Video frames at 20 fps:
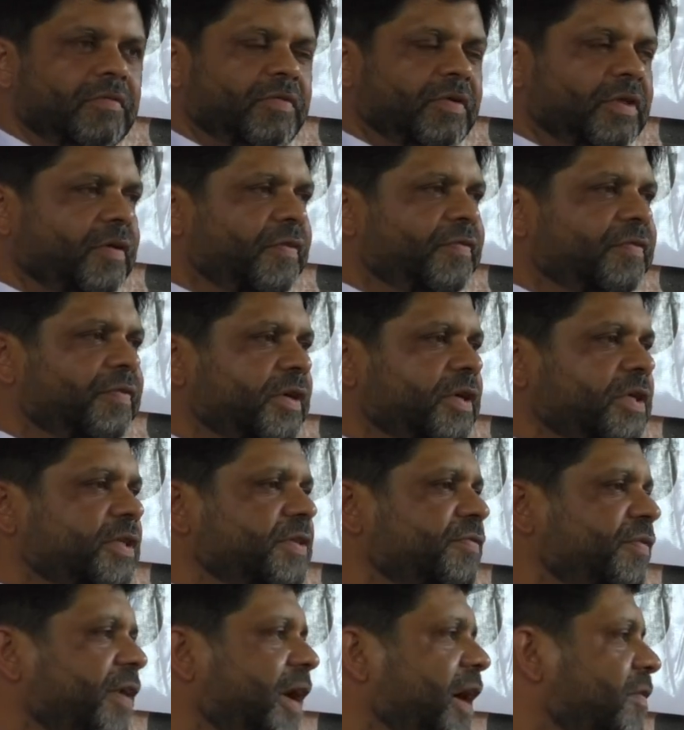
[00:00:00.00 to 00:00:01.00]
for the
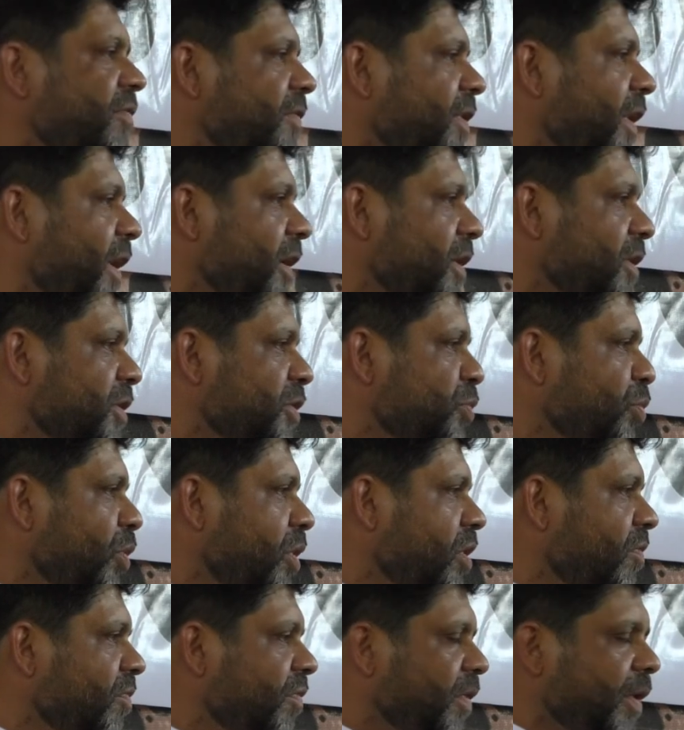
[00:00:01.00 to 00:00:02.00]
first five days,
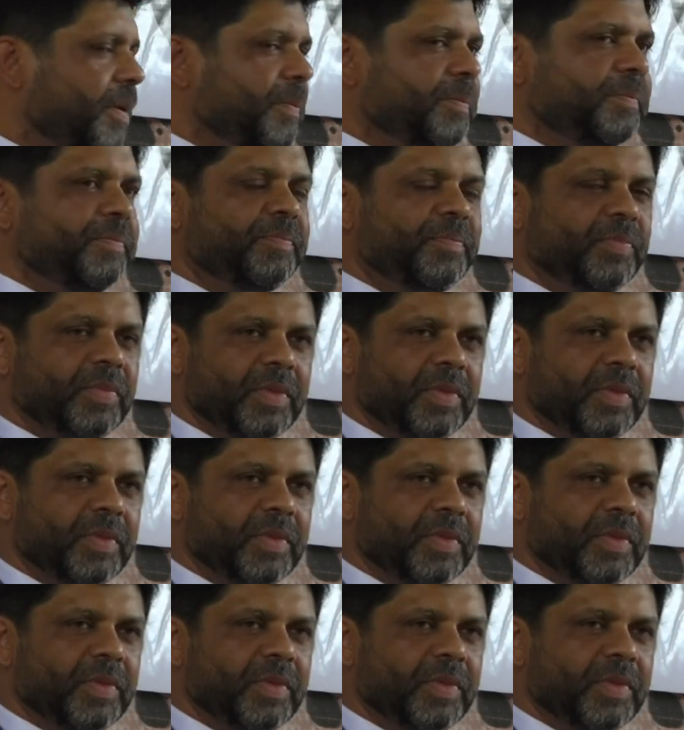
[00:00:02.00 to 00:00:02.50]
one of them